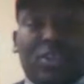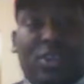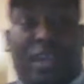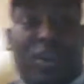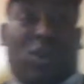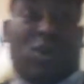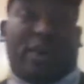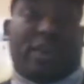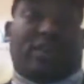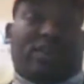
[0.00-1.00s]
you can
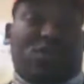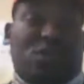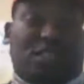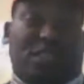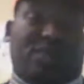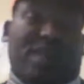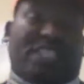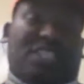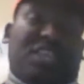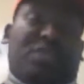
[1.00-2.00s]
go in fruits and
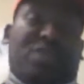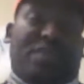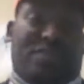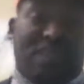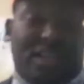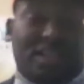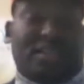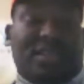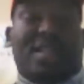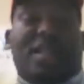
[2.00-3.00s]
veggie
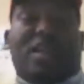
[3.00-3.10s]
revealed